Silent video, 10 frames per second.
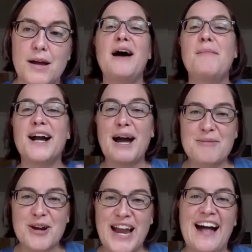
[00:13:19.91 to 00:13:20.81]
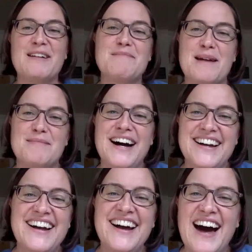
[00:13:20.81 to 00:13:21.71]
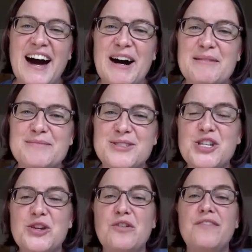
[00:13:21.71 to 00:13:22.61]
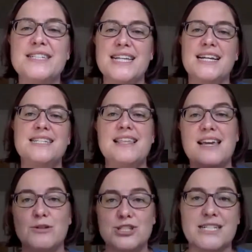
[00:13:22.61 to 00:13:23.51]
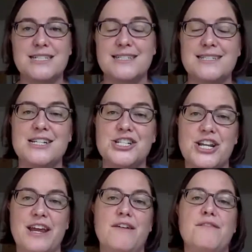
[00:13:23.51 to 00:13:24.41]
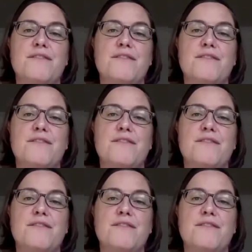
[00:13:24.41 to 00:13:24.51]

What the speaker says: Montgomery, Alabama to visit the Equal Justice Initiative